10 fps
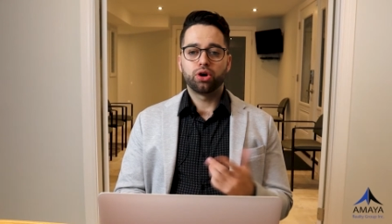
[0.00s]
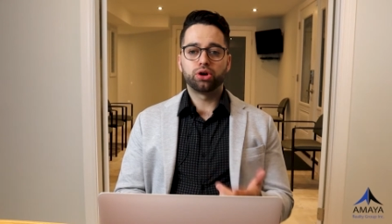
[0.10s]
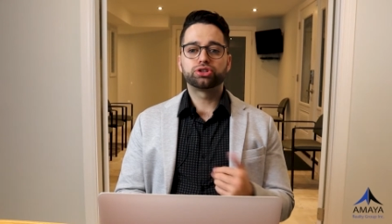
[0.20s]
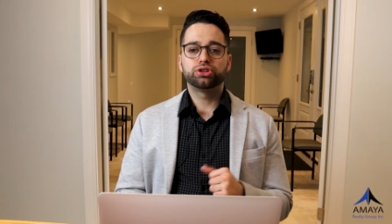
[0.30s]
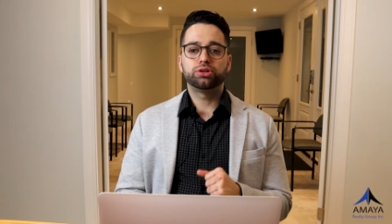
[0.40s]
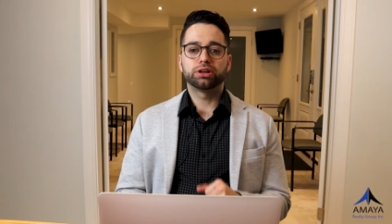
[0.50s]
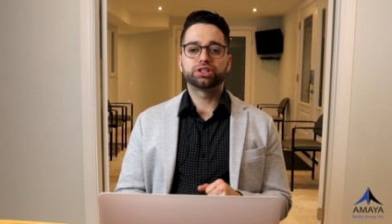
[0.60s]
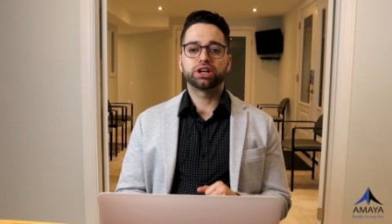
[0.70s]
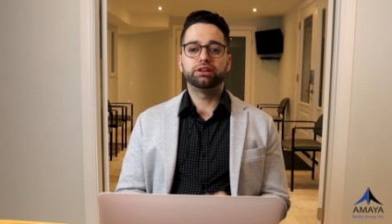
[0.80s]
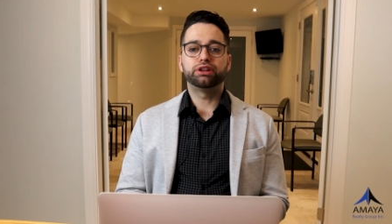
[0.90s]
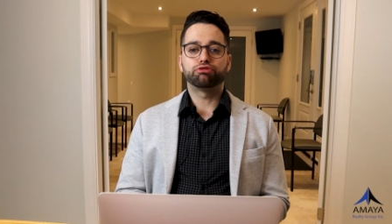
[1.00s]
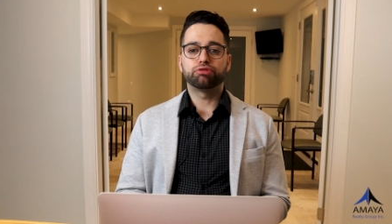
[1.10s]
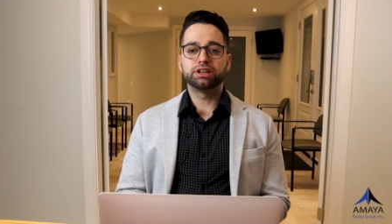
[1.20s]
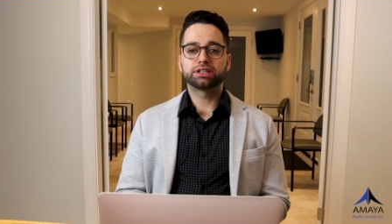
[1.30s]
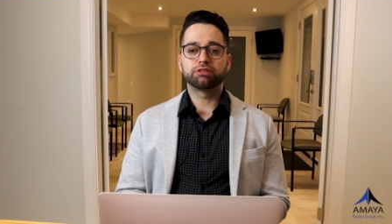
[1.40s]
Also, you are sharing the
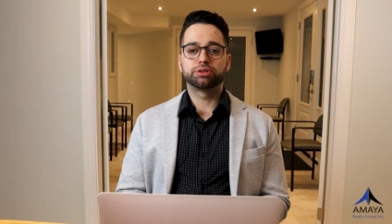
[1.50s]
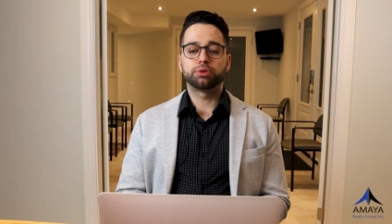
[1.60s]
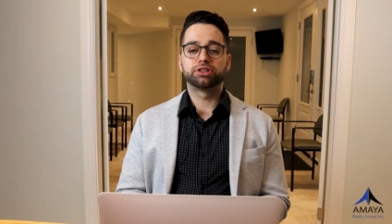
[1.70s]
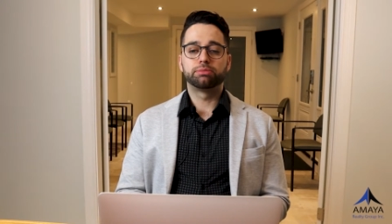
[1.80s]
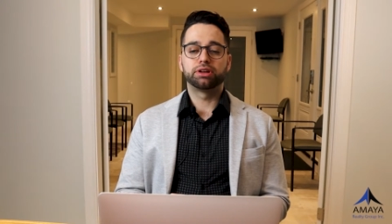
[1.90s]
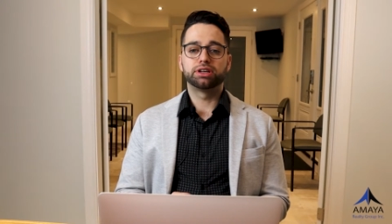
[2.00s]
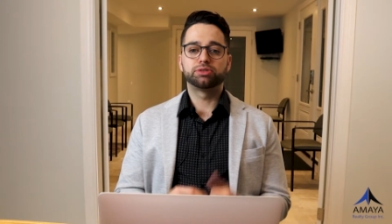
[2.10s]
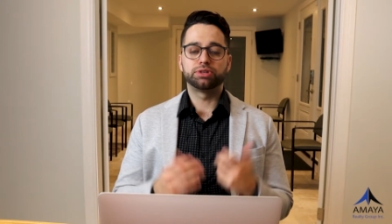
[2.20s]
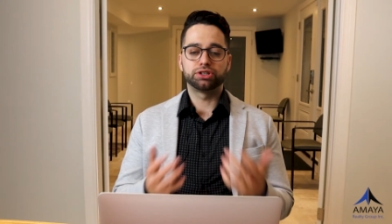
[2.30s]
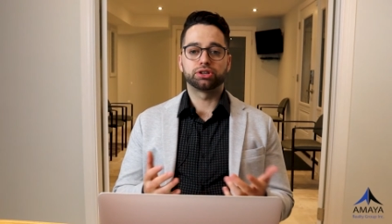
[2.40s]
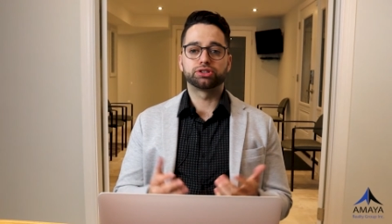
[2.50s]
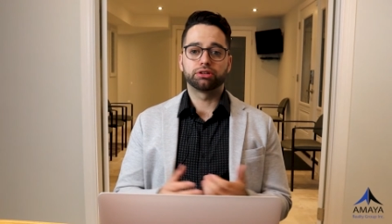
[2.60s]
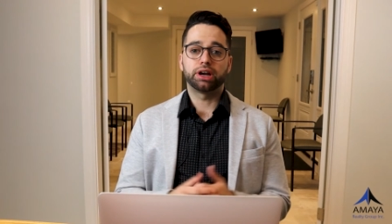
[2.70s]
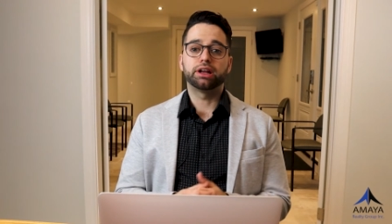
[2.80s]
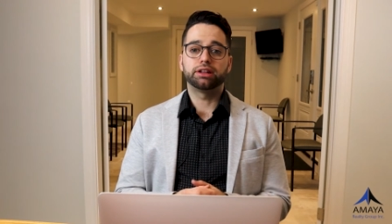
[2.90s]
risk and responsibilities, which is also a
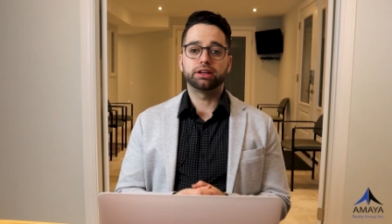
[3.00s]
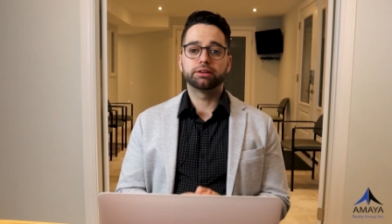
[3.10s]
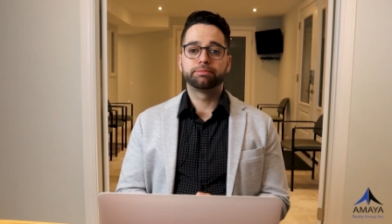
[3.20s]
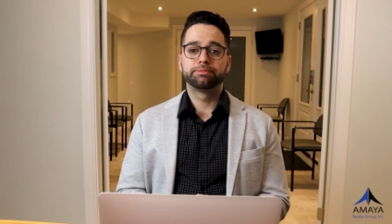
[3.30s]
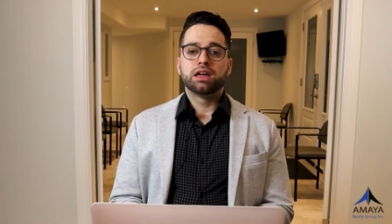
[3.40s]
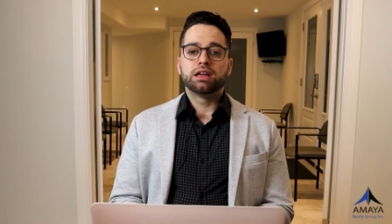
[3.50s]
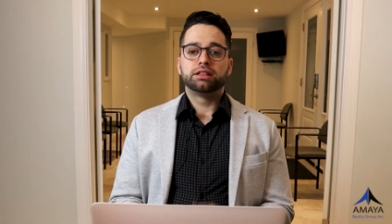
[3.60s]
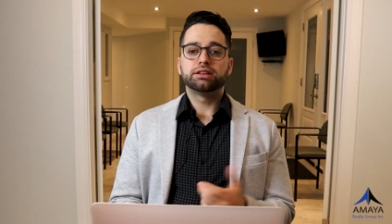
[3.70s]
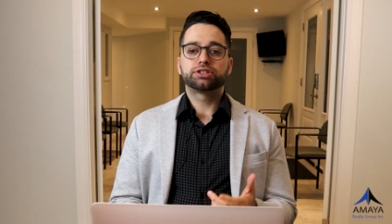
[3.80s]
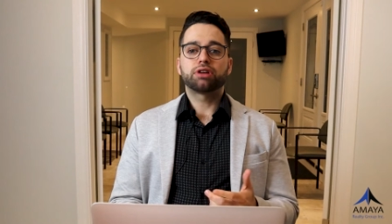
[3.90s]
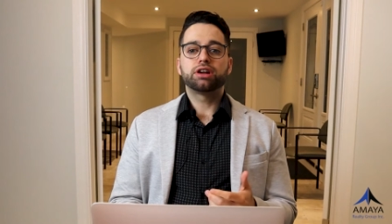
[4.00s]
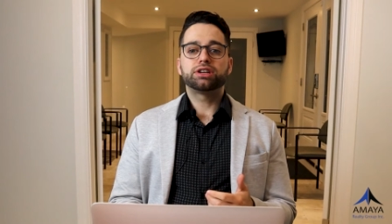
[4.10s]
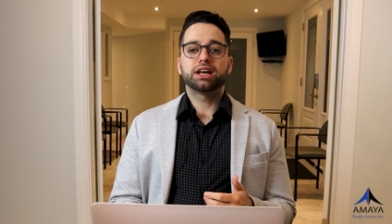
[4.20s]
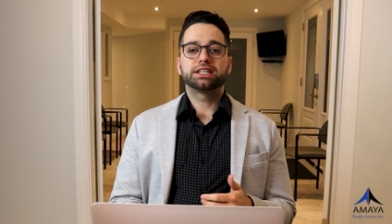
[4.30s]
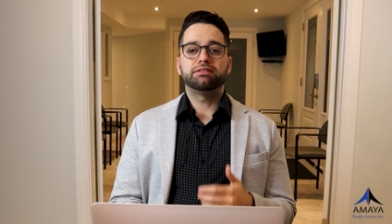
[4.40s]
great idea. This
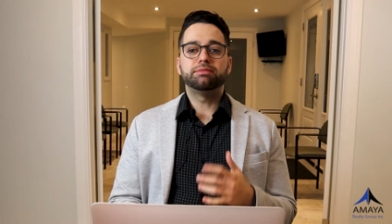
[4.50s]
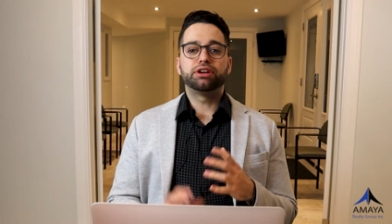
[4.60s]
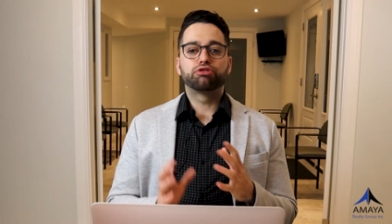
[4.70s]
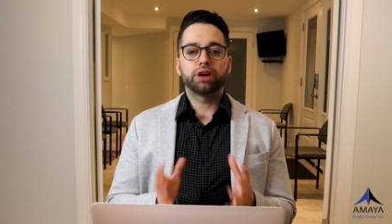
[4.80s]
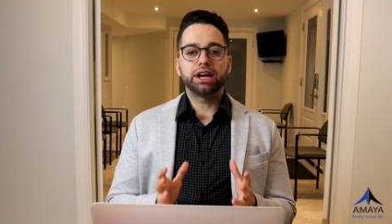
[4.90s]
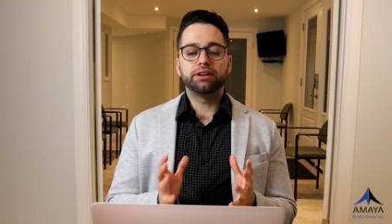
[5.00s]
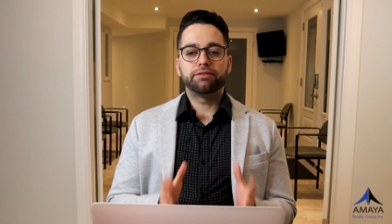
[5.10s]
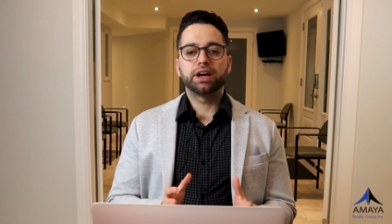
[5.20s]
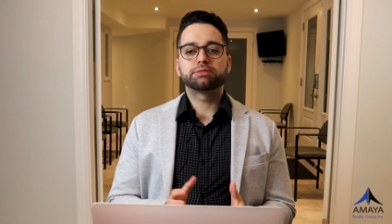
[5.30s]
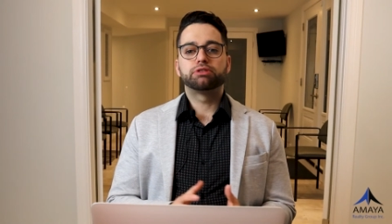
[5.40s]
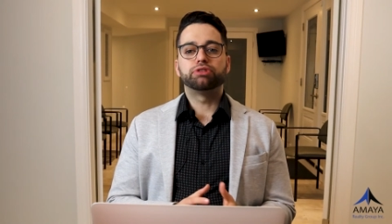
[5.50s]
strategy has given me great investment